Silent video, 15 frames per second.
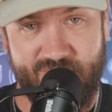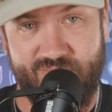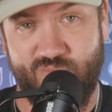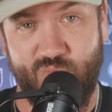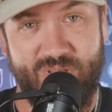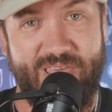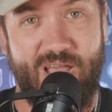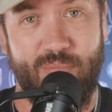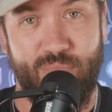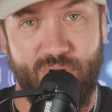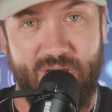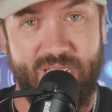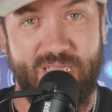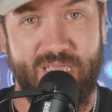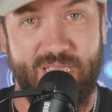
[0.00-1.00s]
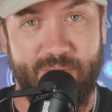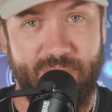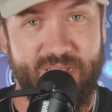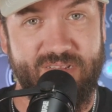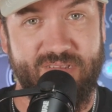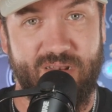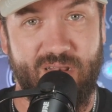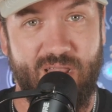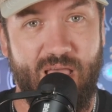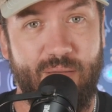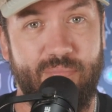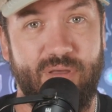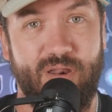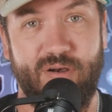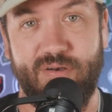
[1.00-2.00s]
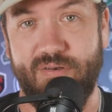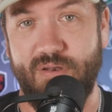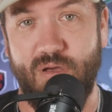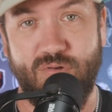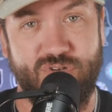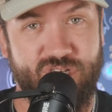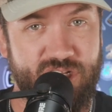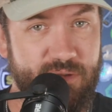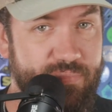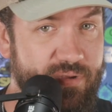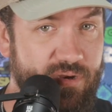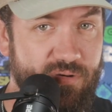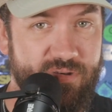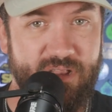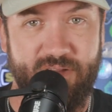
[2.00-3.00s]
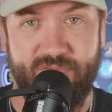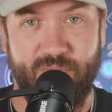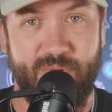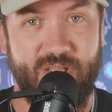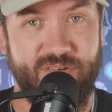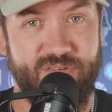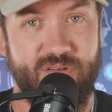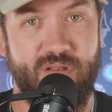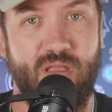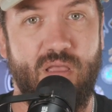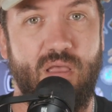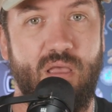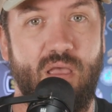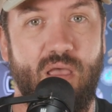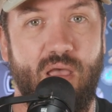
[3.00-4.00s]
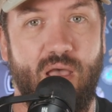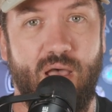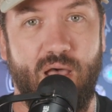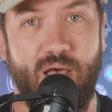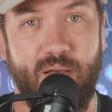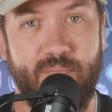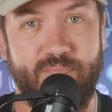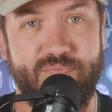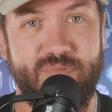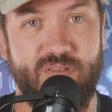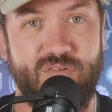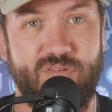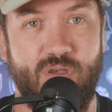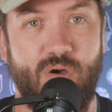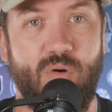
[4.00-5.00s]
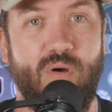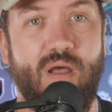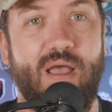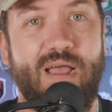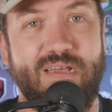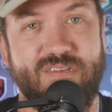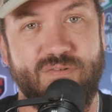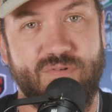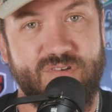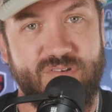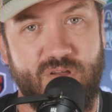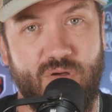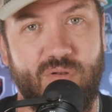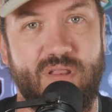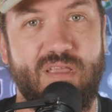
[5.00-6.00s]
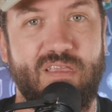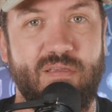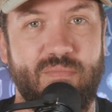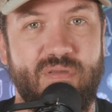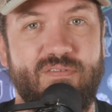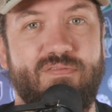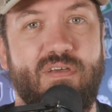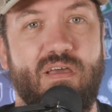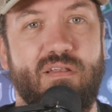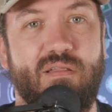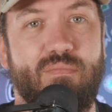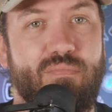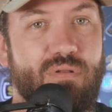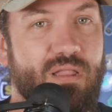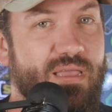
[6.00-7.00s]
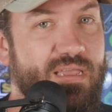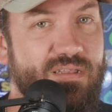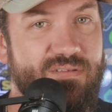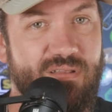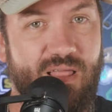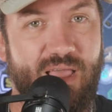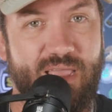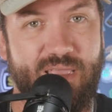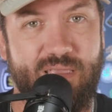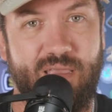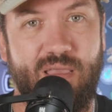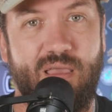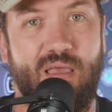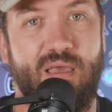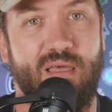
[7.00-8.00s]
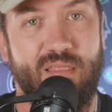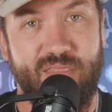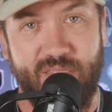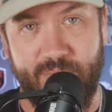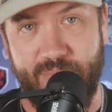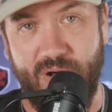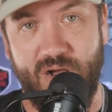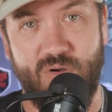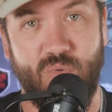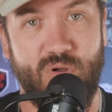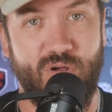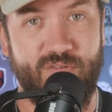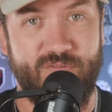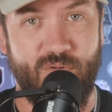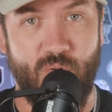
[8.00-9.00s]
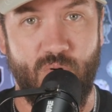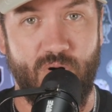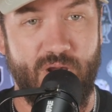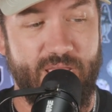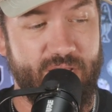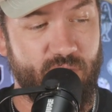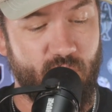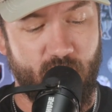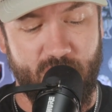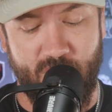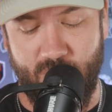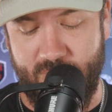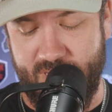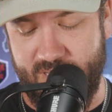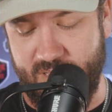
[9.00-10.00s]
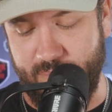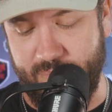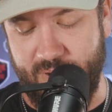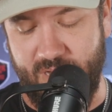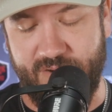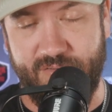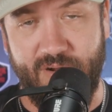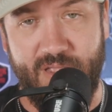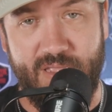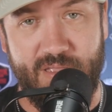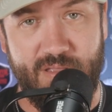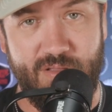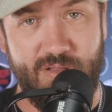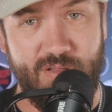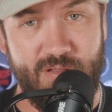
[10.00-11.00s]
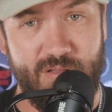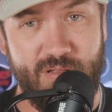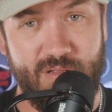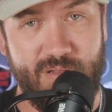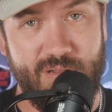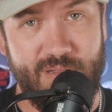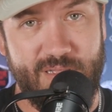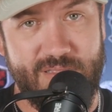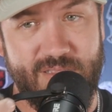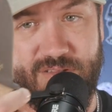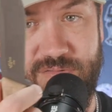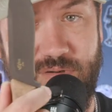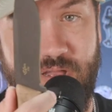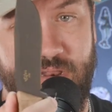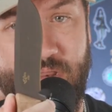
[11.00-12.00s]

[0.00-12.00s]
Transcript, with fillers: without breaking. It makes it a lot better. No chipping or deformation. Um, so as a result, it can be found in blades like the Buck one oh four and one oh eight Compadre, like this right